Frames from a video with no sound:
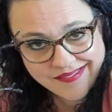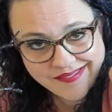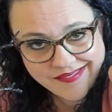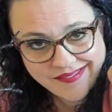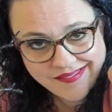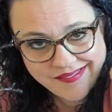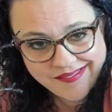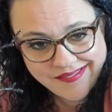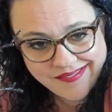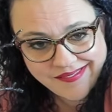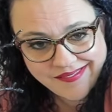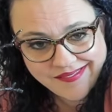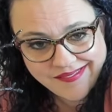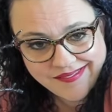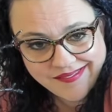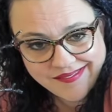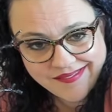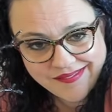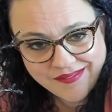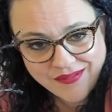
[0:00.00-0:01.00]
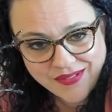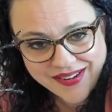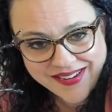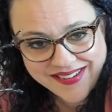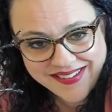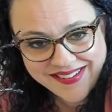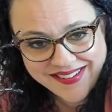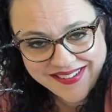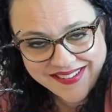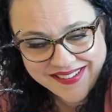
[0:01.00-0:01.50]

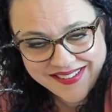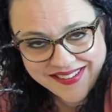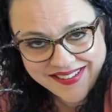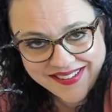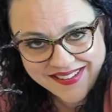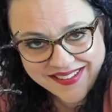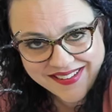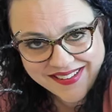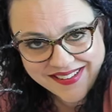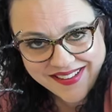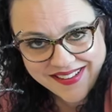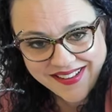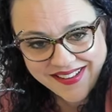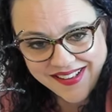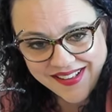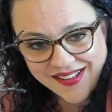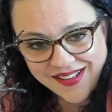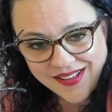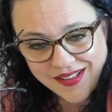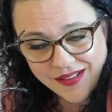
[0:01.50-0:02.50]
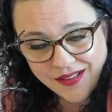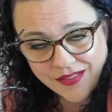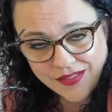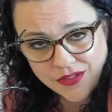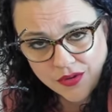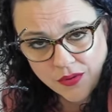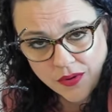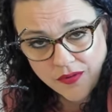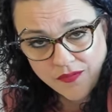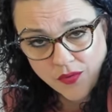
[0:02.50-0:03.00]
Ring-a-ding-ding.
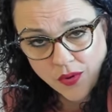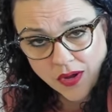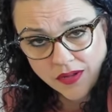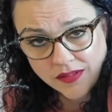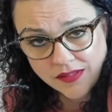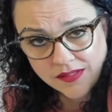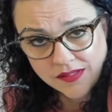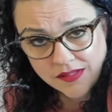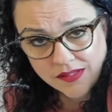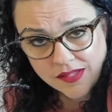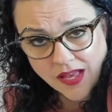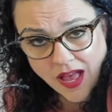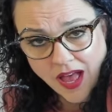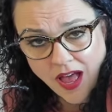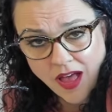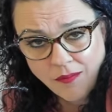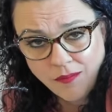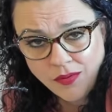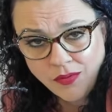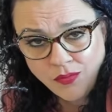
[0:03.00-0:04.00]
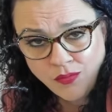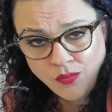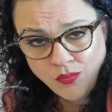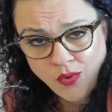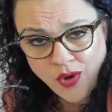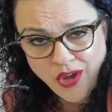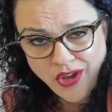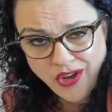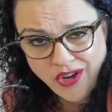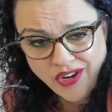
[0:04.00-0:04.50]
Three of Wands. I've been
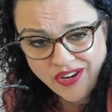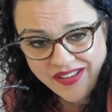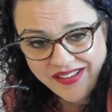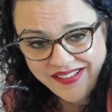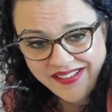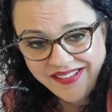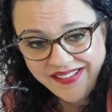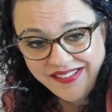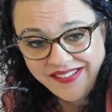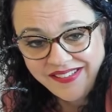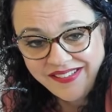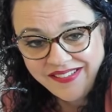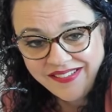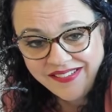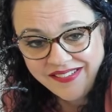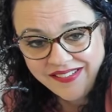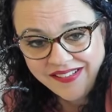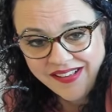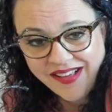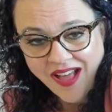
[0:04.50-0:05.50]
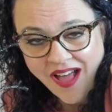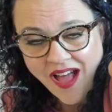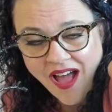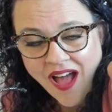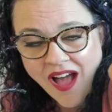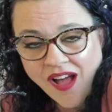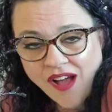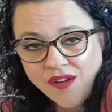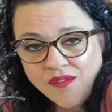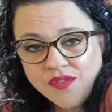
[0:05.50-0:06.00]
waiting
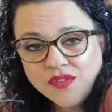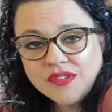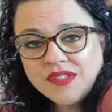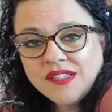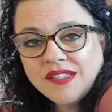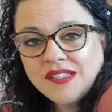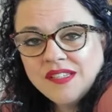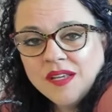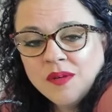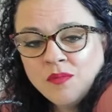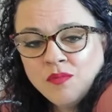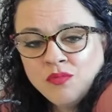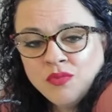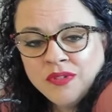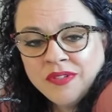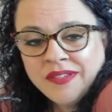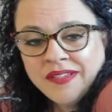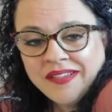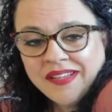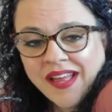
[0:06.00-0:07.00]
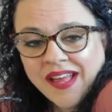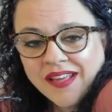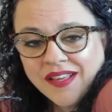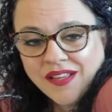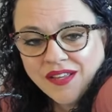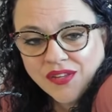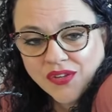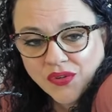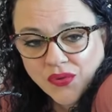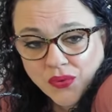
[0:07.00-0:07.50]
for someone
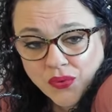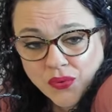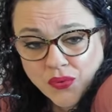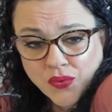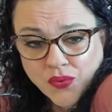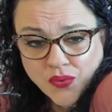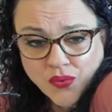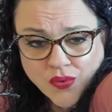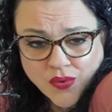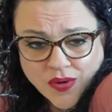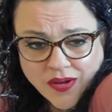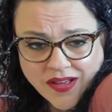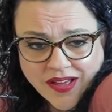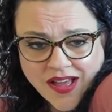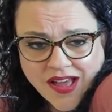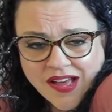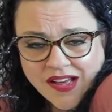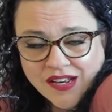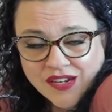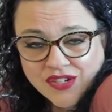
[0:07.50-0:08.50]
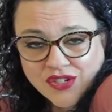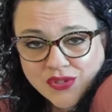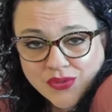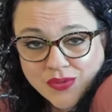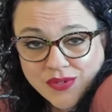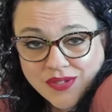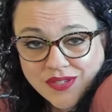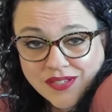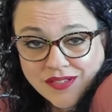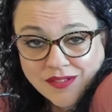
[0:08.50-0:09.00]
like you to
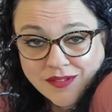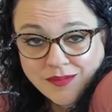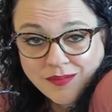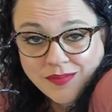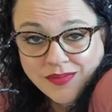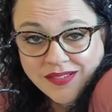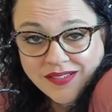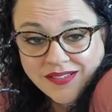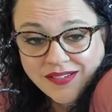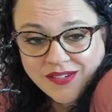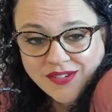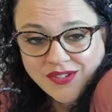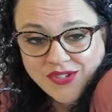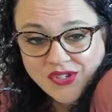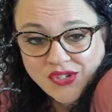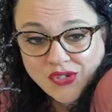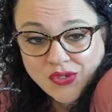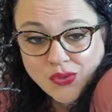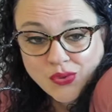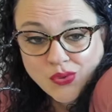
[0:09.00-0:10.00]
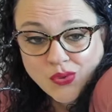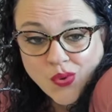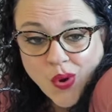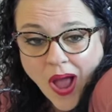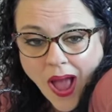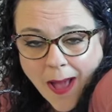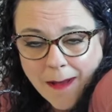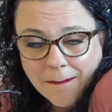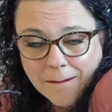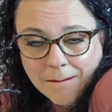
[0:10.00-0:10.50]
come
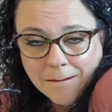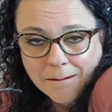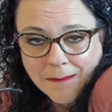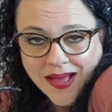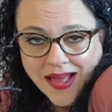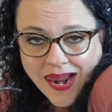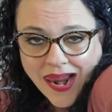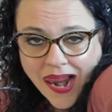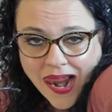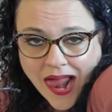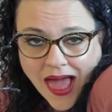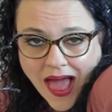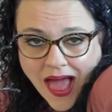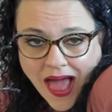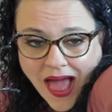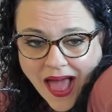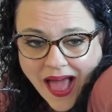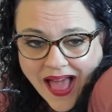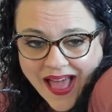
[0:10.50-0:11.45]
into my life.